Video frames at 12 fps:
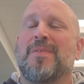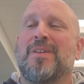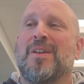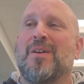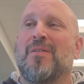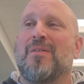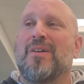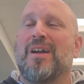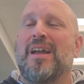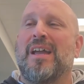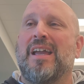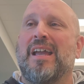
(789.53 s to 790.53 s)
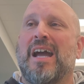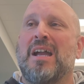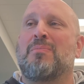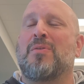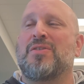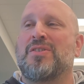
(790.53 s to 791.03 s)
you know, I
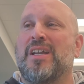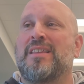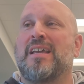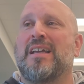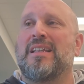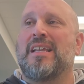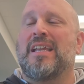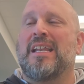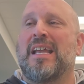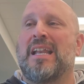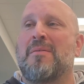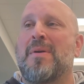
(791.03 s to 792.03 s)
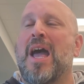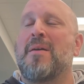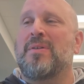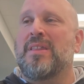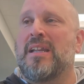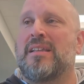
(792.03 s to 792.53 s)
appreciate that, and I'm
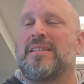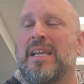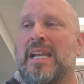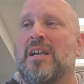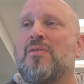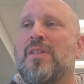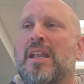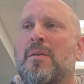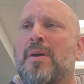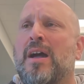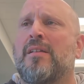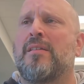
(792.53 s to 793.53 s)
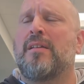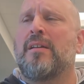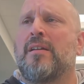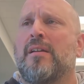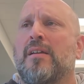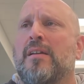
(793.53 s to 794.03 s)
happy that to hear that about,
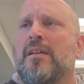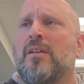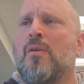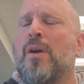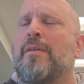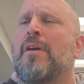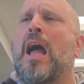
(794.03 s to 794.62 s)
you know.